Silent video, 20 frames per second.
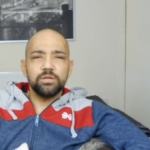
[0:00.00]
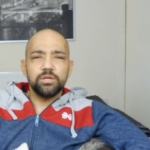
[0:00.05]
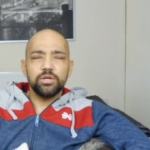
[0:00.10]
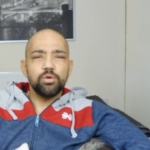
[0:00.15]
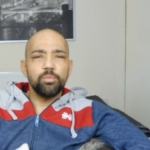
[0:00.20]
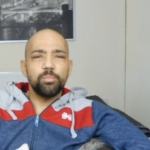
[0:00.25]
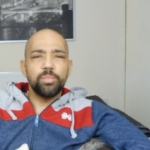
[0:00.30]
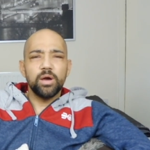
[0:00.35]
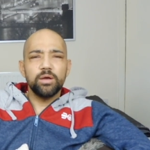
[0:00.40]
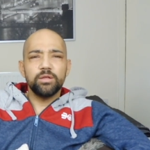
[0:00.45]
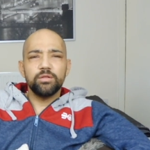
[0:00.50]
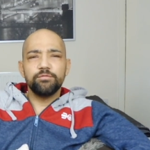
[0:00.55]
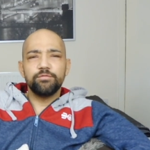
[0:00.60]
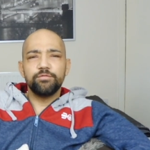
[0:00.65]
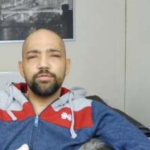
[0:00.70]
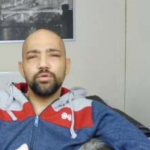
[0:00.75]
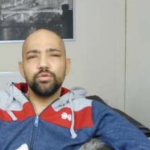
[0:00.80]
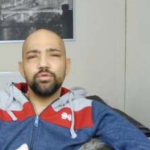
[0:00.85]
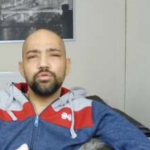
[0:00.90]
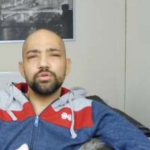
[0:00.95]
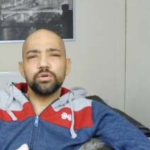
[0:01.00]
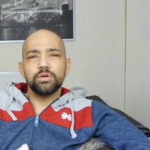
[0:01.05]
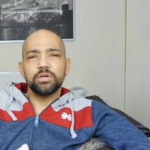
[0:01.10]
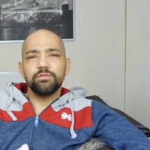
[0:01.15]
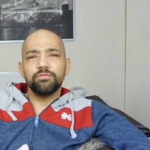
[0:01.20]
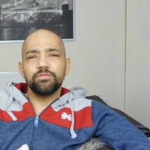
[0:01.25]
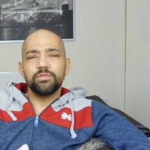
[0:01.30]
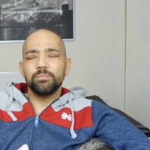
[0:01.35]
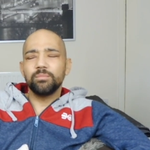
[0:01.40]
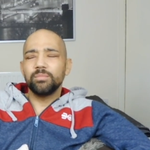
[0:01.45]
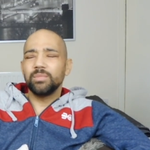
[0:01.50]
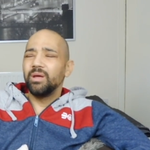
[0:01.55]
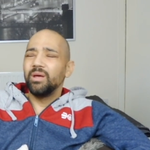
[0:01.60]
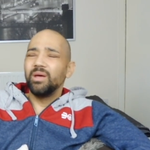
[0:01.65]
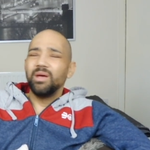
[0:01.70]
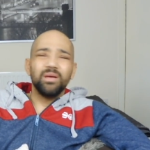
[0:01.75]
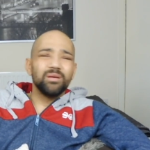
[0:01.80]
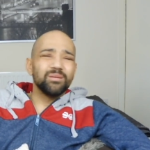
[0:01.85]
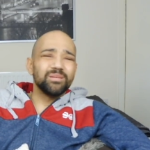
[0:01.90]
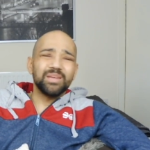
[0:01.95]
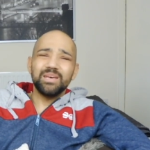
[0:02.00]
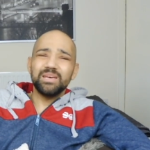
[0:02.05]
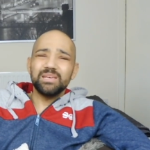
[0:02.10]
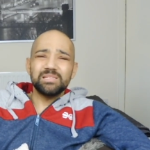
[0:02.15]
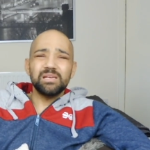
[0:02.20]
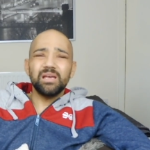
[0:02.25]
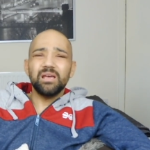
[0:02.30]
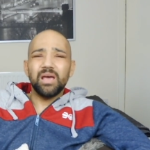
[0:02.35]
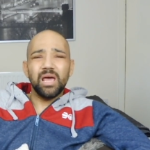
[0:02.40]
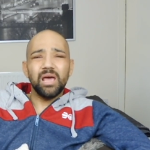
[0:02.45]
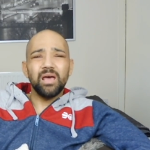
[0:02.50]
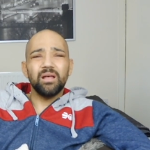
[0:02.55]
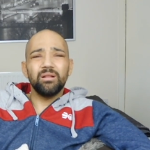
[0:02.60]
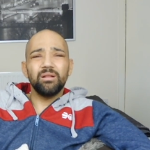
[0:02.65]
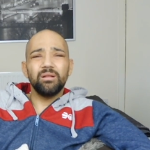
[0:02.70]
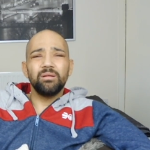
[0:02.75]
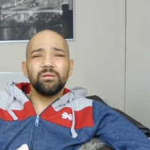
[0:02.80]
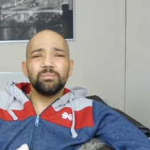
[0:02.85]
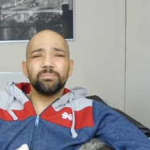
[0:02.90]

you know, buy them food or give them... Is it hell?